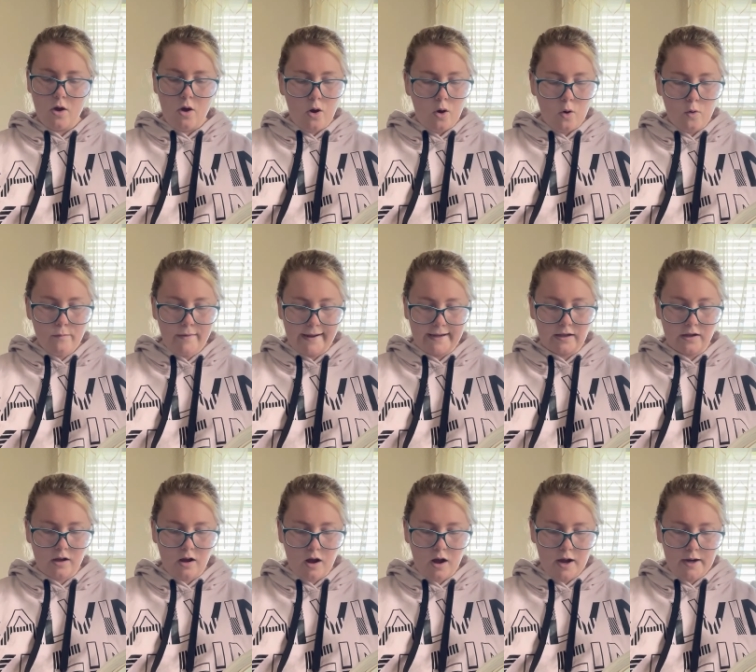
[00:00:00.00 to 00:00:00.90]
Oh my
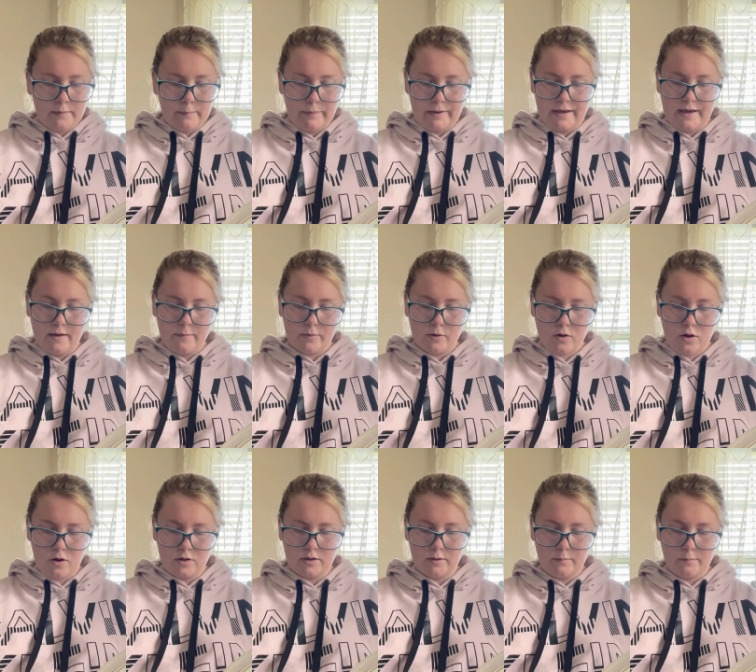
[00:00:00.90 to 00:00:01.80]
God, Pip,
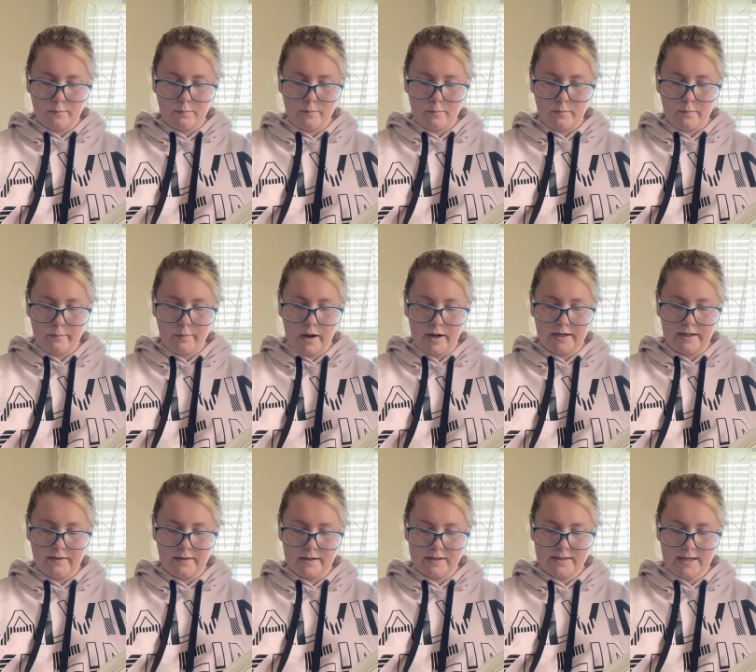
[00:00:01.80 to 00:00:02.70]
called a
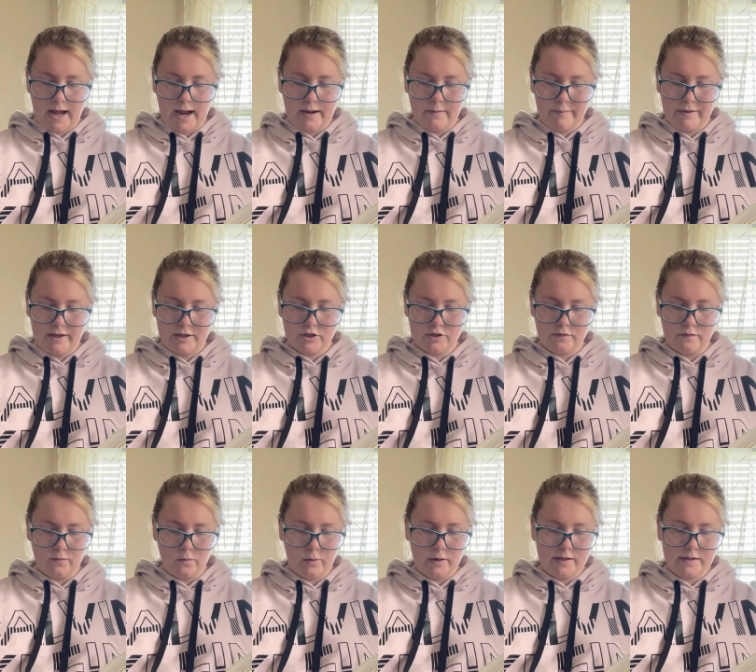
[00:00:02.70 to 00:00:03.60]
bodiless, high-pitched
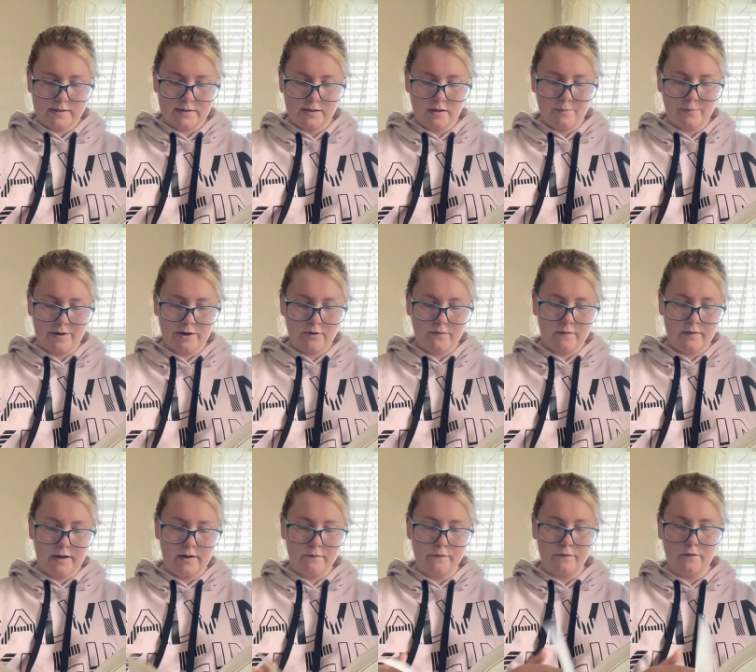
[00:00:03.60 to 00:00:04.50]
voice somewhere
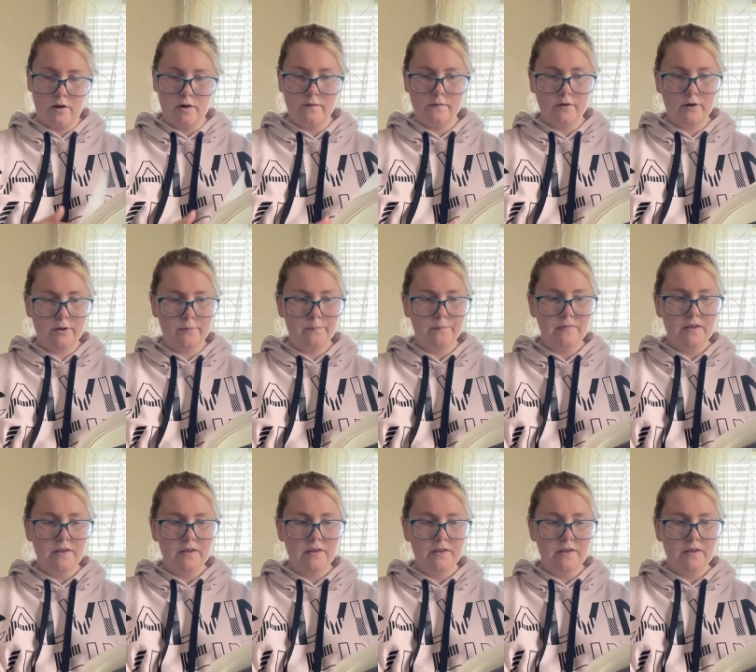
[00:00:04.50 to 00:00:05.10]
in front of her.